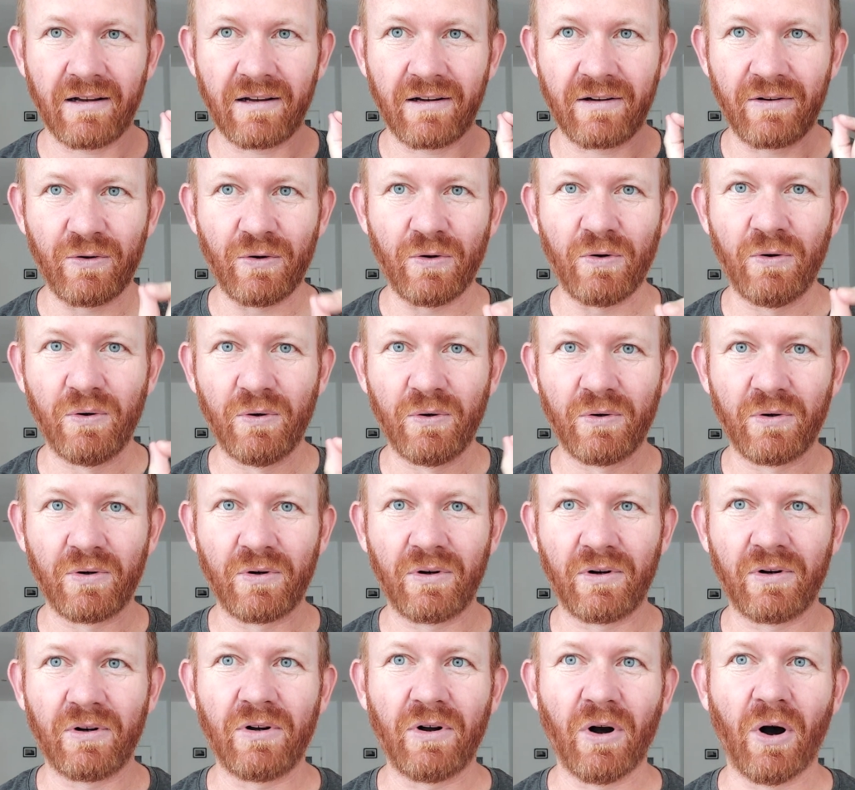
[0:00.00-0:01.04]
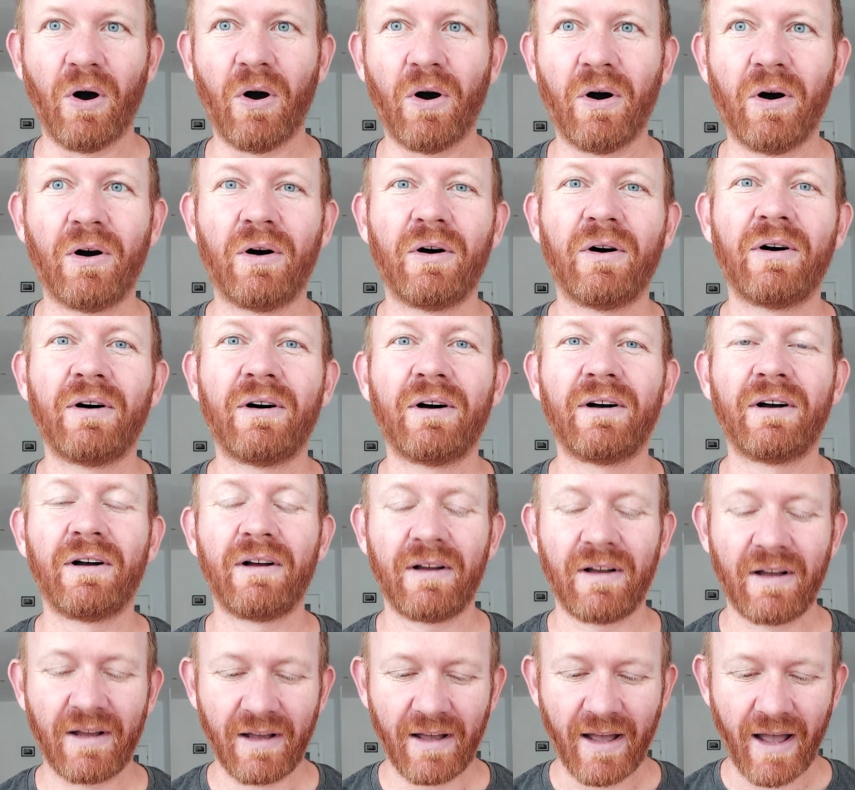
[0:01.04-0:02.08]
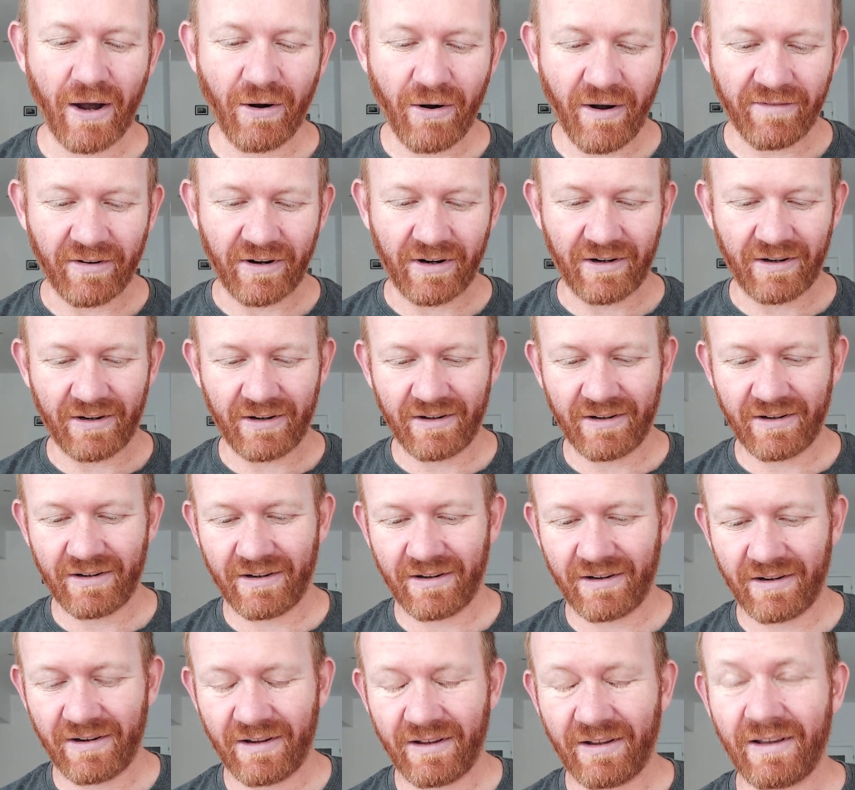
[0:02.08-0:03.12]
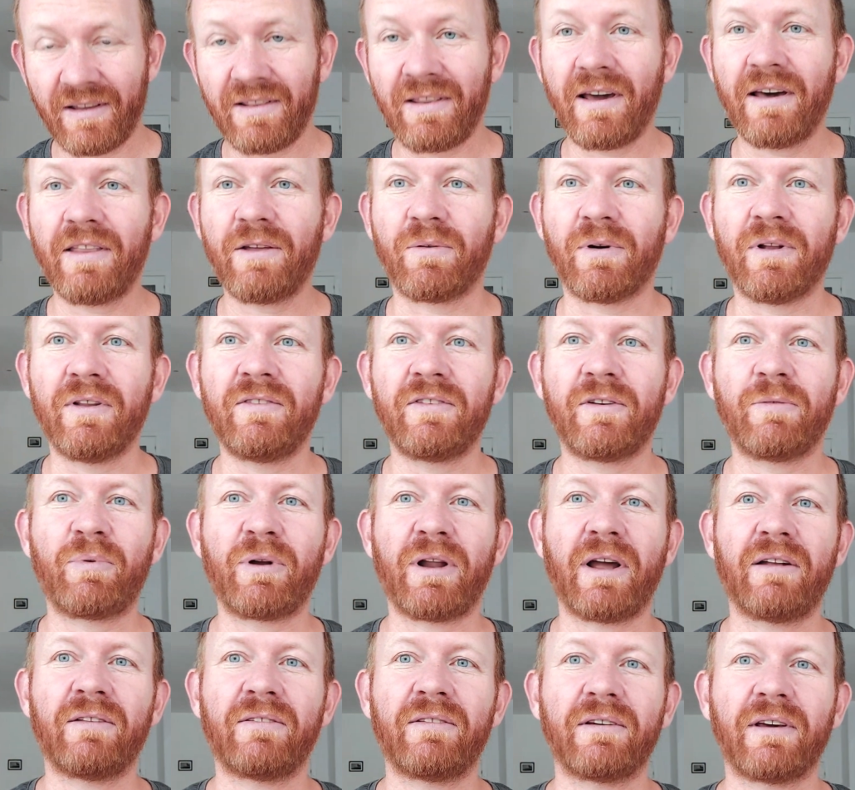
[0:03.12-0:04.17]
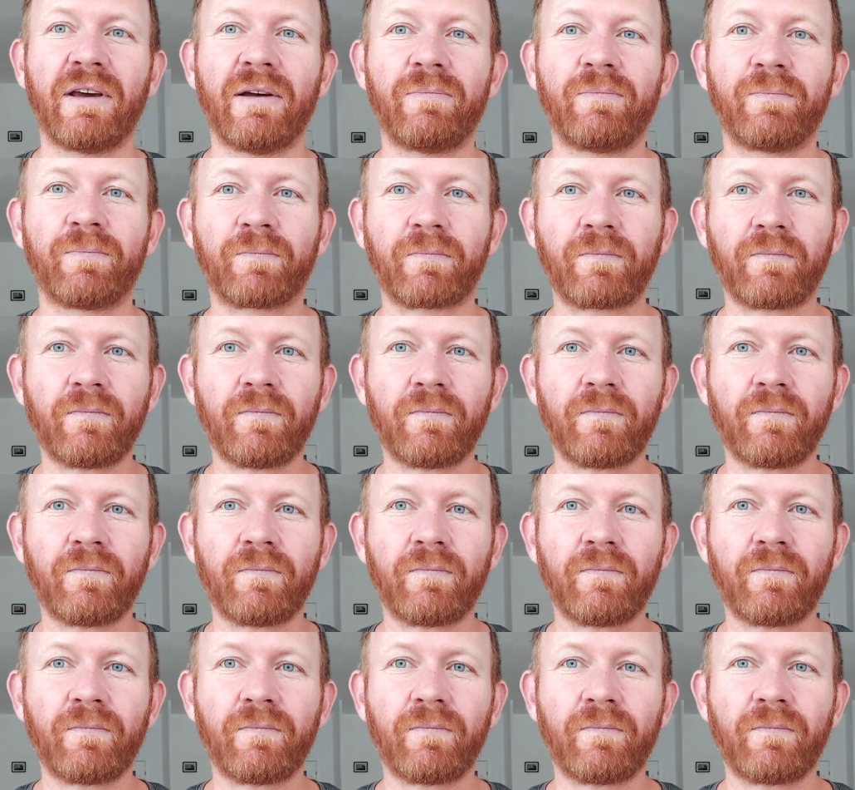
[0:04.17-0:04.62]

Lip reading: gu, go. However, in the other ones, you're pronouncing it